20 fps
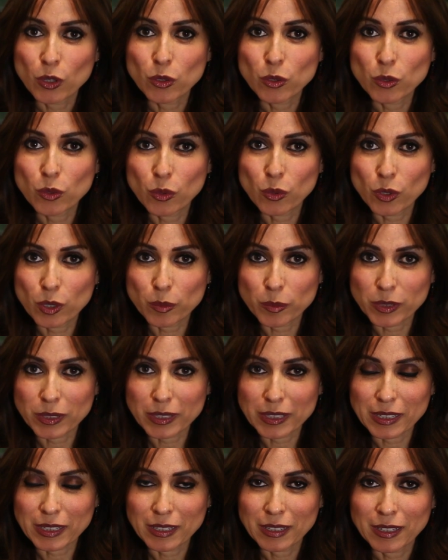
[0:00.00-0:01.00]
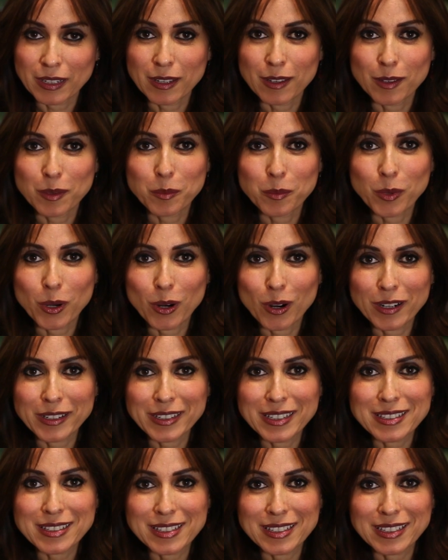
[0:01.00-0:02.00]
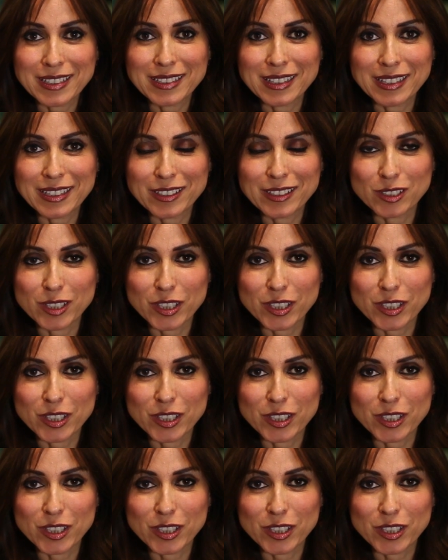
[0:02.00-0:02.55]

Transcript: normally parties need legal